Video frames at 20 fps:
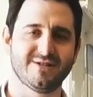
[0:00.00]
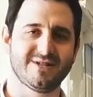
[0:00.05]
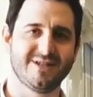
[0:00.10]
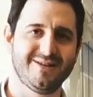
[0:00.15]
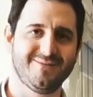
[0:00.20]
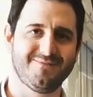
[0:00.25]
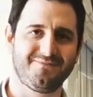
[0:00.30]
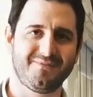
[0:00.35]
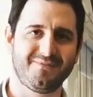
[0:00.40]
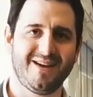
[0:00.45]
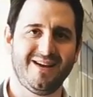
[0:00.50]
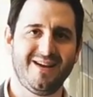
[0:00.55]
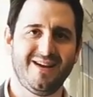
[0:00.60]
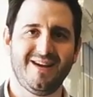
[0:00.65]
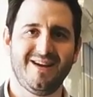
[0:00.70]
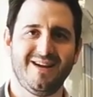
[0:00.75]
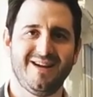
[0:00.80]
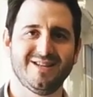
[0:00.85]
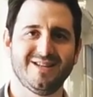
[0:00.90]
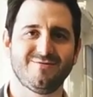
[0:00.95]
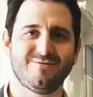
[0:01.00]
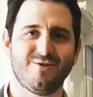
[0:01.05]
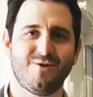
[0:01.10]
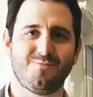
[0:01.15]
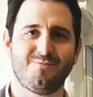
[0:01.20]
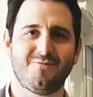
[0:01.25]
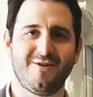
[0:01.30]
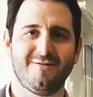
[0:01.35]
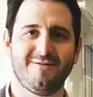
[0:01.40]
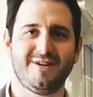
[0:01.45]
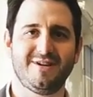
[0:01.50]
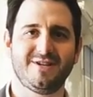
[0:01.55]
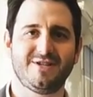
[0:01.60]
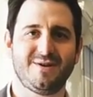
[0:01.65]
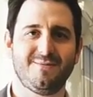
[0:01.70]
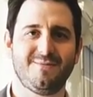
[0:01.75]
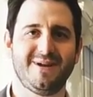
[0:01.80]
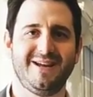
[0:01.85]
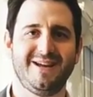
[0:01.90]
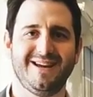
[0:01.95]
So it's a real privilege
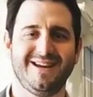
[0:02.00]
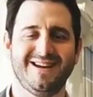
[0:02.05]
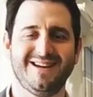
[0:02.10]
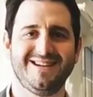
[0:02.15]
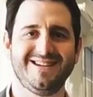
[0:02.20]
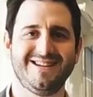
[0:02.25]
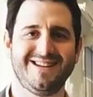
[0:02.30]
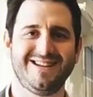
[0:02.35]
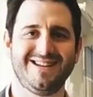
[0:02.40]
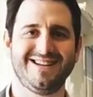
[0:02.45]
to be here.